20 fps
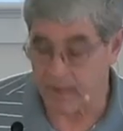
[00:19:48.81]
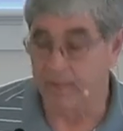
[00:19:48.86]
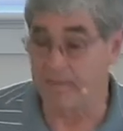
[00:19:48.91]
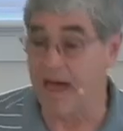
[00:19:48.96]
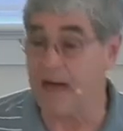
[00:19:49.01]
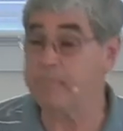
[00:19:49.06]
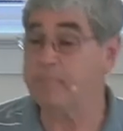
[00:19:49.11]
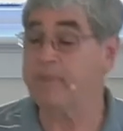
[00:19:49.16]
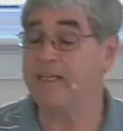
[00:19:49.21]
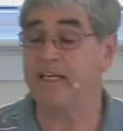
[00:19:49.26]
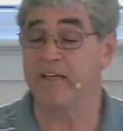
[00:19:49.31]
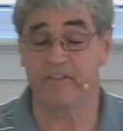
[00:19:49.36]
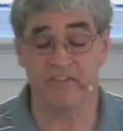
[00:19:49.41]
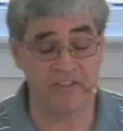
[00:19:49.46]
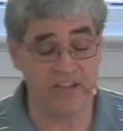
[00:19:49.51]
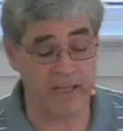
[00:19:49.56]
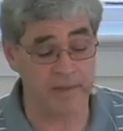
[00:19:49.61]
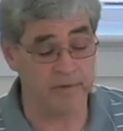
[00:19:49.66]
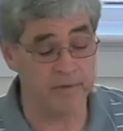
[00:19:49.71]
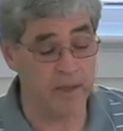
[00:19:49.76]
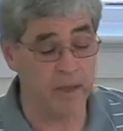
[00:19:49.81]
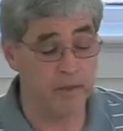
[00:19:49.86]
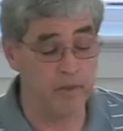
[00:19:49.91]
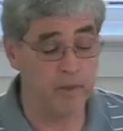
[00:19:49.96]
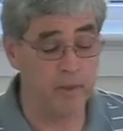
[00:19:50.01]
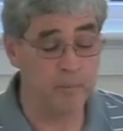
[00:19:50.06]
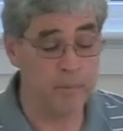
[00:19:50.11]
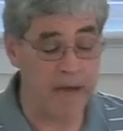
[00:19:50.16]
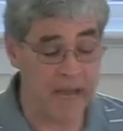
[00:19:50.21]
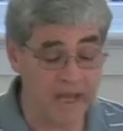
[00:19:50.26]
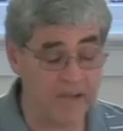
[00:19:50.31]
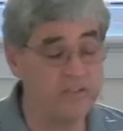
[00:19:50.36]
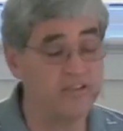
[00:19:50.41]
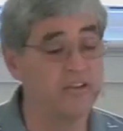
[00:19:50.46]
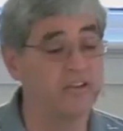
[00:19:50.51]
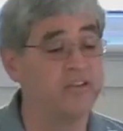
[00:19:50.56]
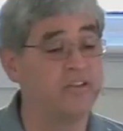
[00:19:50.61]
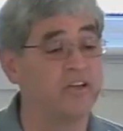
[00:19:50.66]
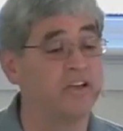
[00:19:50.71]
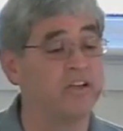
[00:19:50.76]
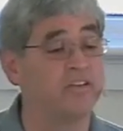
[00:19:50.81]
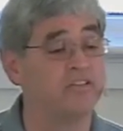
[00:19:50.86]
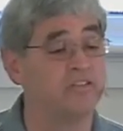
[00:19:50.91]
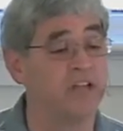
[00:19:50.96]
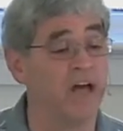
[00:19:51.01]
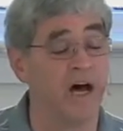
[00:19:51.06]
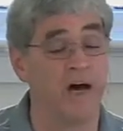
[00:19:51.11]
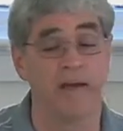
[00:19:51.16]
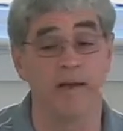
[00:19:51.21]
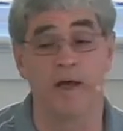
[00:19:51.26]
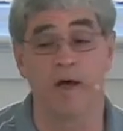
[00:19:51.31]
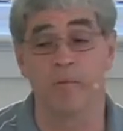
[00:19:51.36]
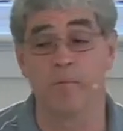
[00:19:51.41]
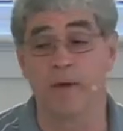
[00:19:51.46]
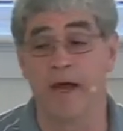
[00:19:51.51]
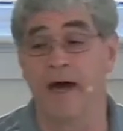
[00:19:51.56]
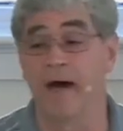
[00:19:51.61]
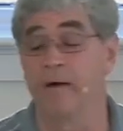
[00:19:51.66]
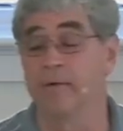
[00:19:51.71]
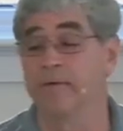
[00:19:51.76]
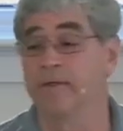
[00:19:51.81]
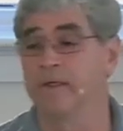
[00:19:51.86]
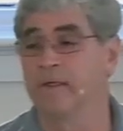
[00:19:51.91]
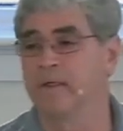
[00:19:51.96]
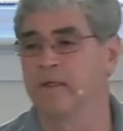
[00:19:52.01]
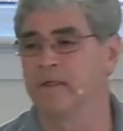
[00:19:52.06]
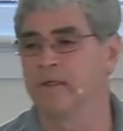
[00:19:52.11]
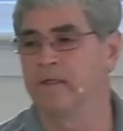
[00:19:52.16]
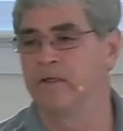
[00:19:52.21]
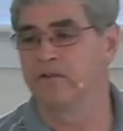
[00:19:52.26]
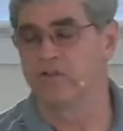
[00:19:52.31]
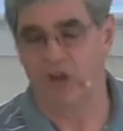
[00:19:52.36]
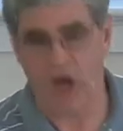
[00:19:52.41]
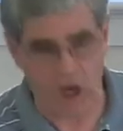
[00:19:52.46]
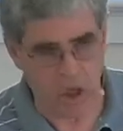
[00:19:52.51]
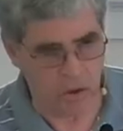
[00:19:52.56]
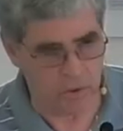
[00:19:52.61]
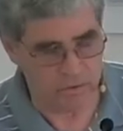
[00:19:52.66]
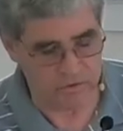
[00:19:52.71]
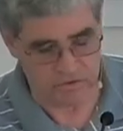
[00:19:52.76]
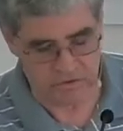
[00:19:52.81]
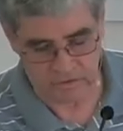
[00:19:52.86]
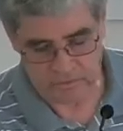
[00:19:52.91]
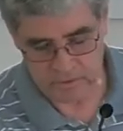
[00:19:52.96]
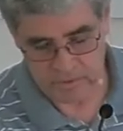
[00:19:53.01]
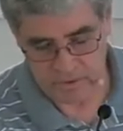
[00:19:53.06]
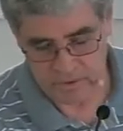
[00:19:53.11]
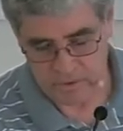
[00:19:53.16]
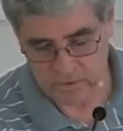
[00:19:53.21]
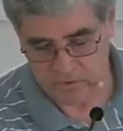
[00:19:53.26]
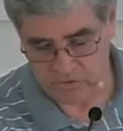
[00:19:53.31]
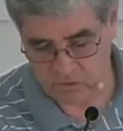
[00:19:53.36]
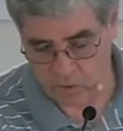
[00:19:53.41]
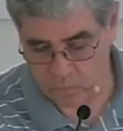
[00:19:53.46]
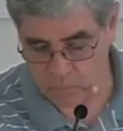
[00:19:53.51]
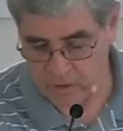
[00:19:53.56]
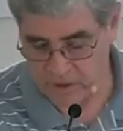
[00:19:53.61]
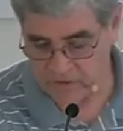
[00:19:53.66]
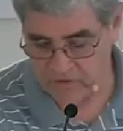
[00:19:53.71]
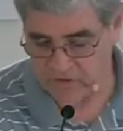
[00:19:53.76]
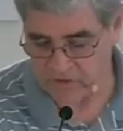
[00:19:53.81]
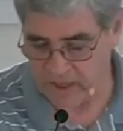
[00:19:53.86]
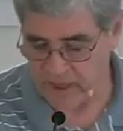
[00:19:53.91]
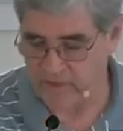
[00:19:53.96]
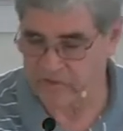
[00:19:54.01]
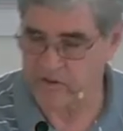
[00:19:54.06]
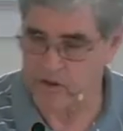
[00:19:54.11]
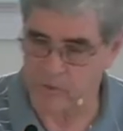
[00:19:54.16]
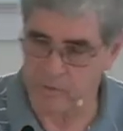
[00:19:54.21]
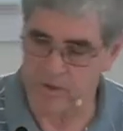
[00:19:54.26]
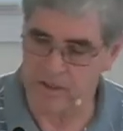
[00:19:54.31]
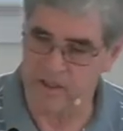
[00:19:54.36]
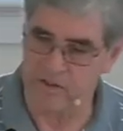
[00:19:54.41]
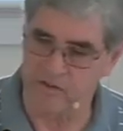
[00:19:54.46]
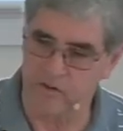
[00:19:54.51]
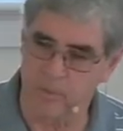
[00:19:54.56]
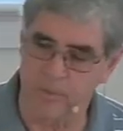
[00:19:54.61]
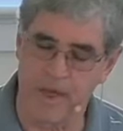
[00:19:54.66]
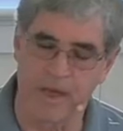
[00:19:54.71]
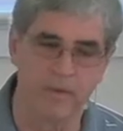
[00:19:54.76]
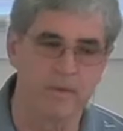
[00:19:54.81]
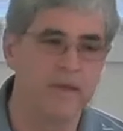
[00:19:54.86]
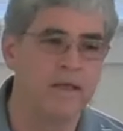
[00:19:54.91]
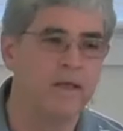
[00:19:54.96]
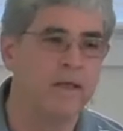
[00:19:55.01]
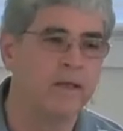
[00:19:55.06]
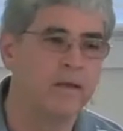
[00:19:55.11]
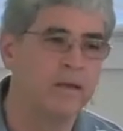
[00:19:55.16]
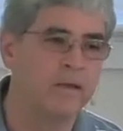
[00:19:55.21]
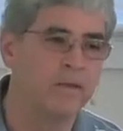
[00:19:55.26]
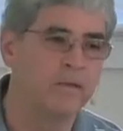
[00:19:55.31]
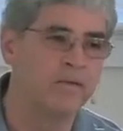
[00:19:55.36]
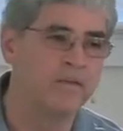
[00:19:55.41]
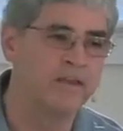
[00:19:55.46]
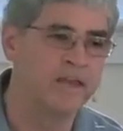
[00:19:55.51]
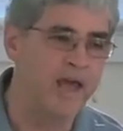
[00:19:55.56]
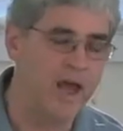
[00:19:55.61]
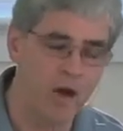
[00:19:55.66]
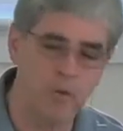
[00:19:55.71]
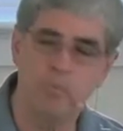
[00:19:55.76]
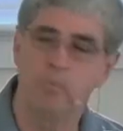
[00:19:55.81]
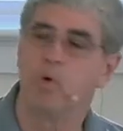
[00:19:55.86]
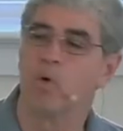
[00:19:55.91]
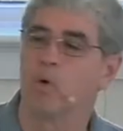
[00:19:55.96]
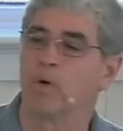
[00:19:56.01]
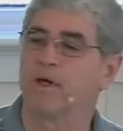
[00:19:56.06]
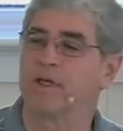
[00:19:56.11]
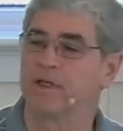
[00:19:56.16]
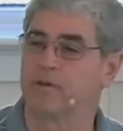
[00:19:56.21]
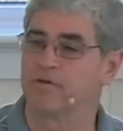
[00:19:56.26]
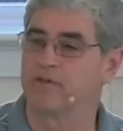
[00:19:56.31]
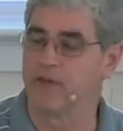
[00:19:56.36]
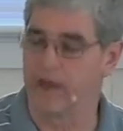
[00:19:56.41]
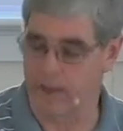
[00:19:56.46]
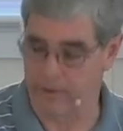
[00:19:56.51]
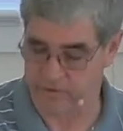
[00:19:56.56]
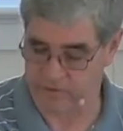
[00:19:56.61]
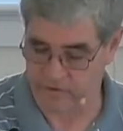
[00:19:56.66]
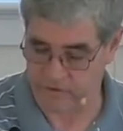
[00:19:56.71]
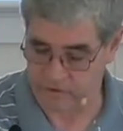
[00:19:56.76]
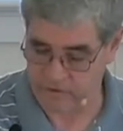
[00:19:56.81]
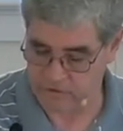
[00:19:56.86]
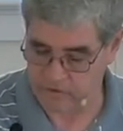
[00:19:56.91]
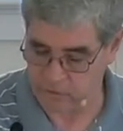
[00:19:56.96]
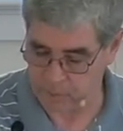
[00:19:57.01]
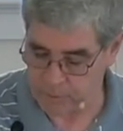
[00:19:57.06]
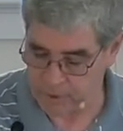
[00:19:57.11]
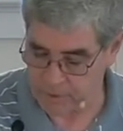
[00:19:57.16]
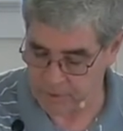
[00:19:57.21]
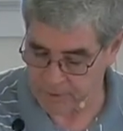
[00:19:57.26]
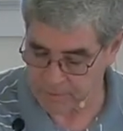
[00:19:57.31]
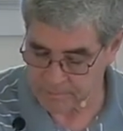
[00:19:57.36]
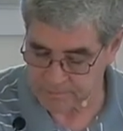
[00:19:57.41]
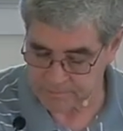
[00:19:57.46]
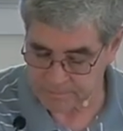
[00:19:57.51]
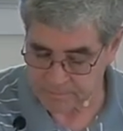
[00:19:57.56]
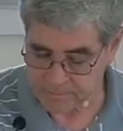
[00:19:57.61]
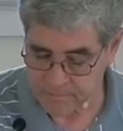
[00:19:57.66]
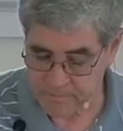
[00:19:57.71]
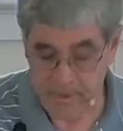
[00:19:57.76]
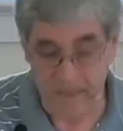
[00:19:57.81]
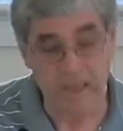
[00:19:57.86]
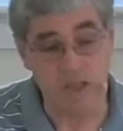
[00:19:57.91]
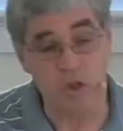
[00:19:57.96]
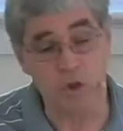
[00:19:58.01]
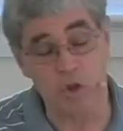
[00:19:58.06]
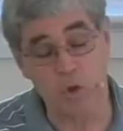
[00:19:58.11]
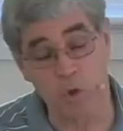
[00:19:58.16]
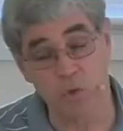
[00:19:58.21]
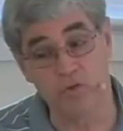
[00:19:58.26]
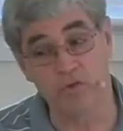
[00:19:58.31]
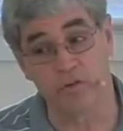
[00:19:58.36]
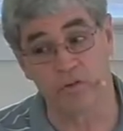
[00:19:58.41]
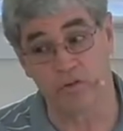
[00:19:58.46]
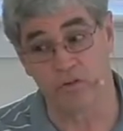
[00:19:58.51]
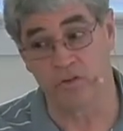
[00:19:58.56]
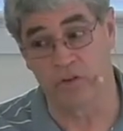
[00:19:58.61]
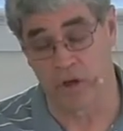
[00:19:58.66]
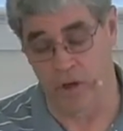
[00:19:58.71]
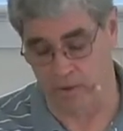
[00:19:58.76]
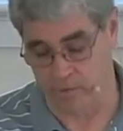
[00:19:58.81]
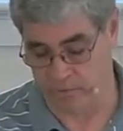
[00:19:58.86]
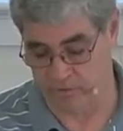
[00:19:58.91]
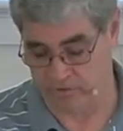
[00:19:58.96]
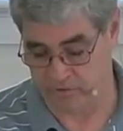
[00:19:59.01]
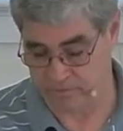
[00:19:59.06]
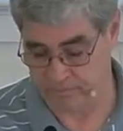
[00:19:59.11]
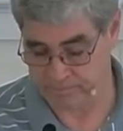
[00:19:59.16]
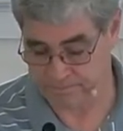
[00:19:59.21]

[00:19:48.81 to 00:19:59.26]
That being said, the passage is not about tongues so much as it is about the outpouring of God's Spirit. He uses tongues.